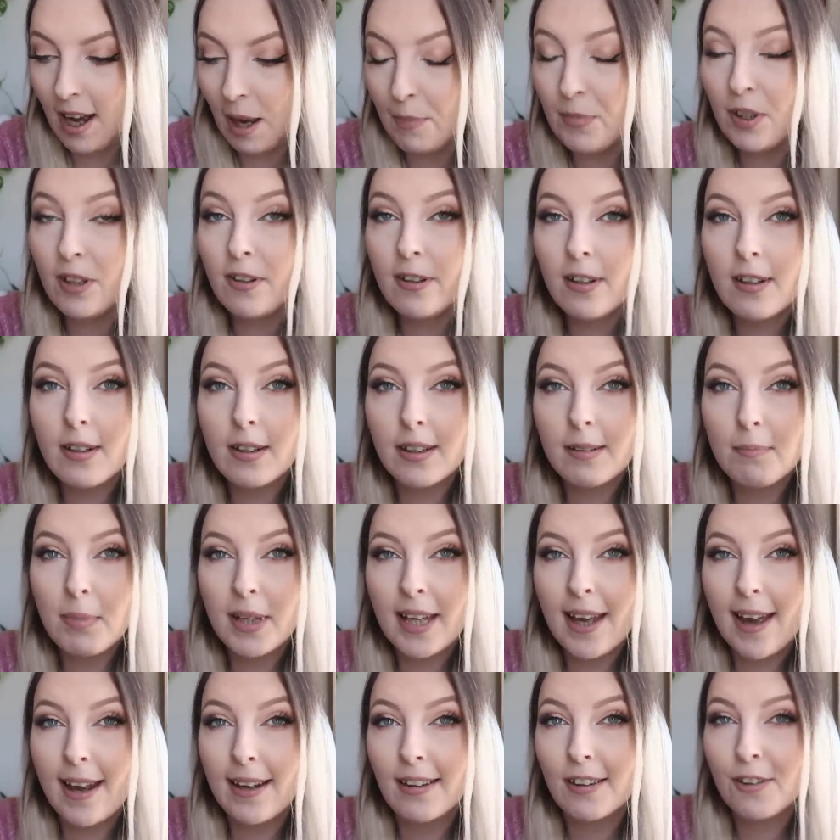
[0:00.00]
I'm gonna
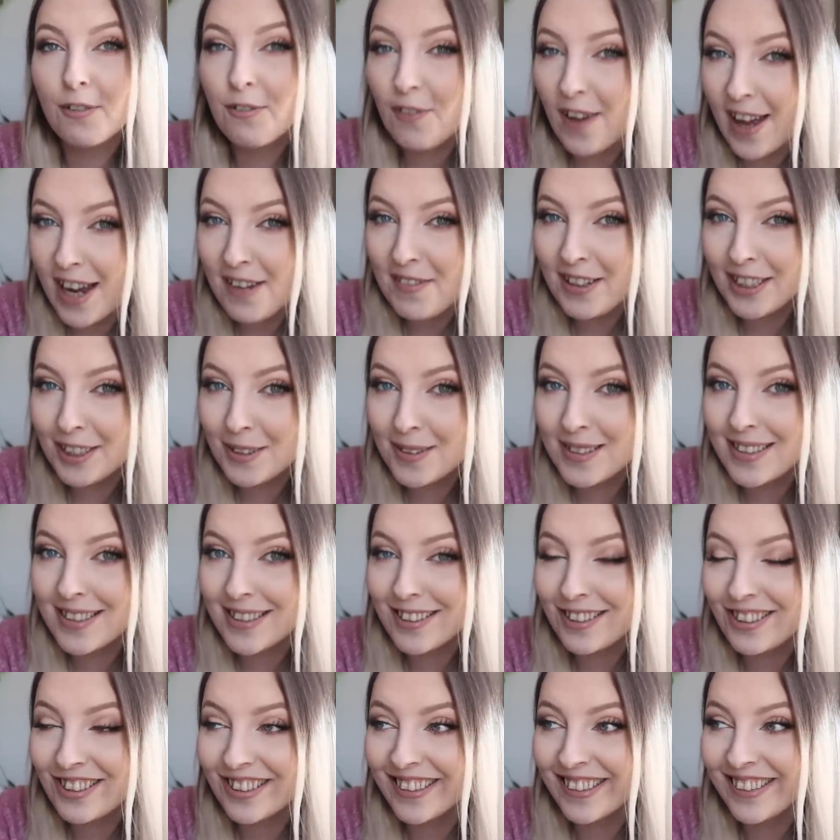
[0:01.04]
be getting the Fairy Loot
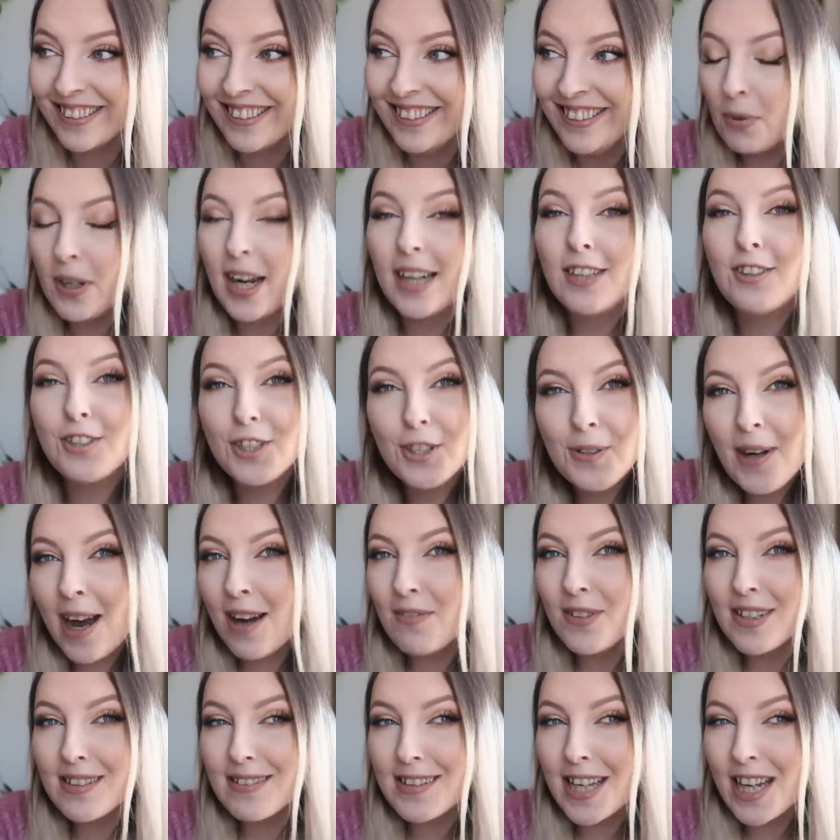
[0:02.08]
edition, but I do
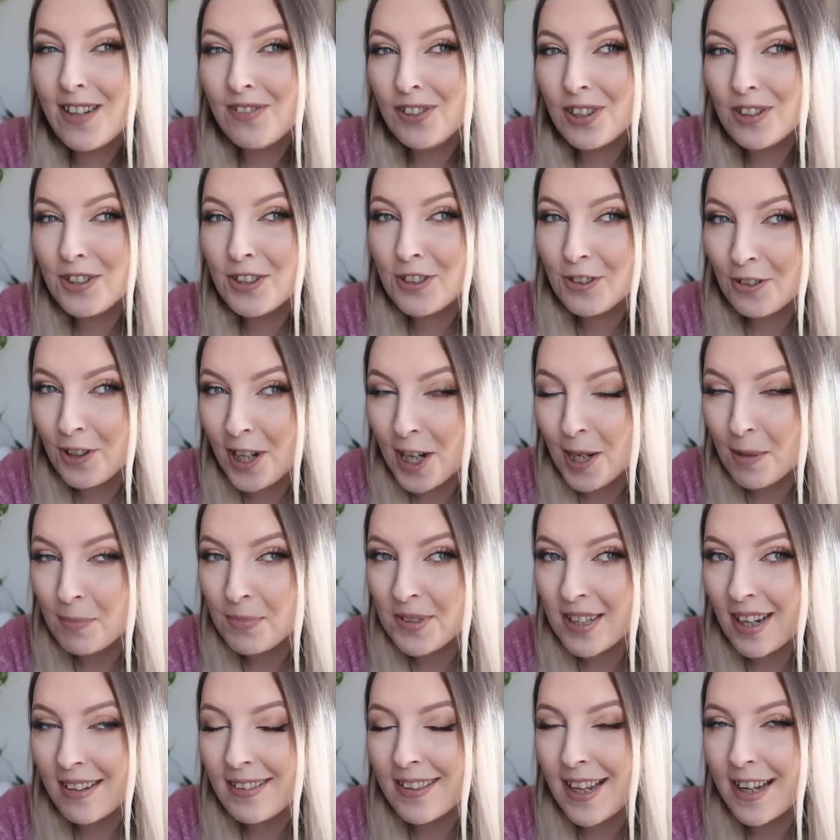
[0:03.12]
have it saved on
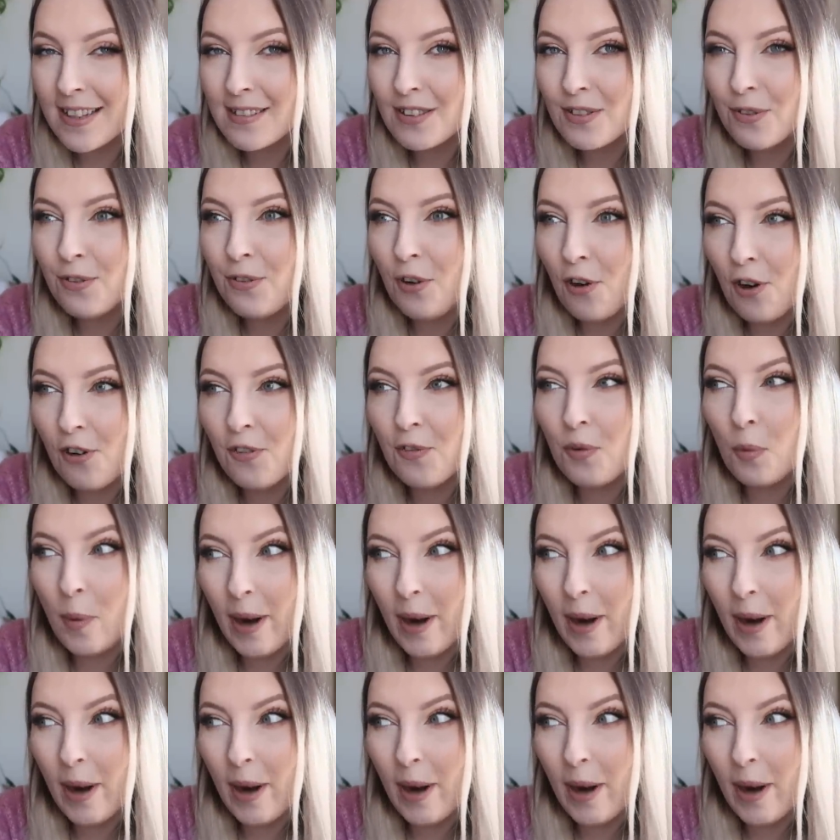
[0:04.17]
Scribd, and that's Fourth